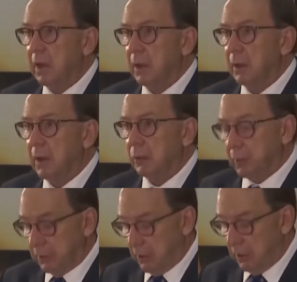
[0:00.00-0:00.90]
And
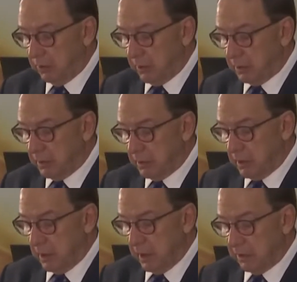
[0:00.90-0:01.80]
we know that
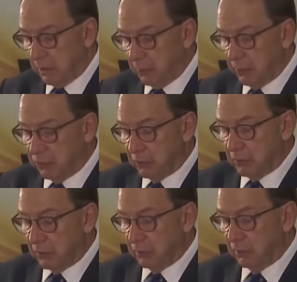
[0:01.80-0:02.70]
he'd had a
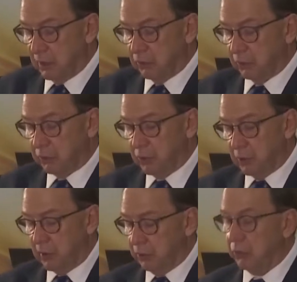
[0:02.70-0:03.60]
recent and eventful
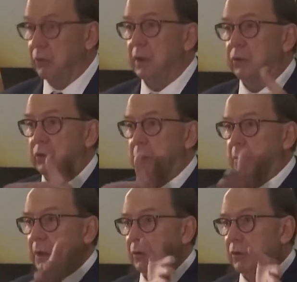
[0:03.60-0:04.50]
journey through Eskom
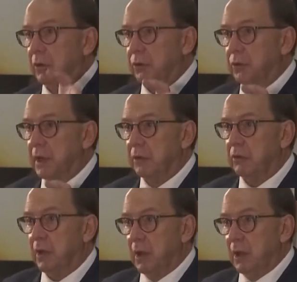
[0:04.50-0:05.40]
and Transnet
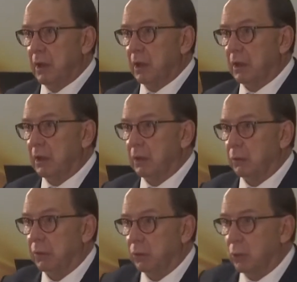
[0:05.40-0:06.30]

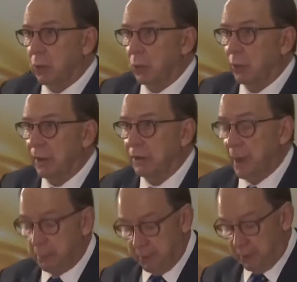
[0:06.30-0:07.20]
with all that
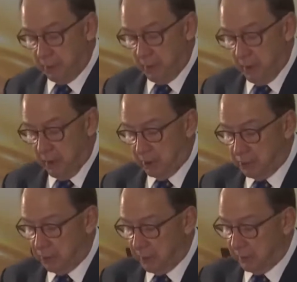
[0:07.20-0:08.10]
happened
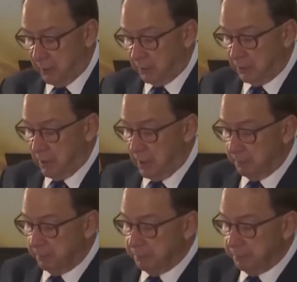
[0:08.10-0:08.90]
during that time.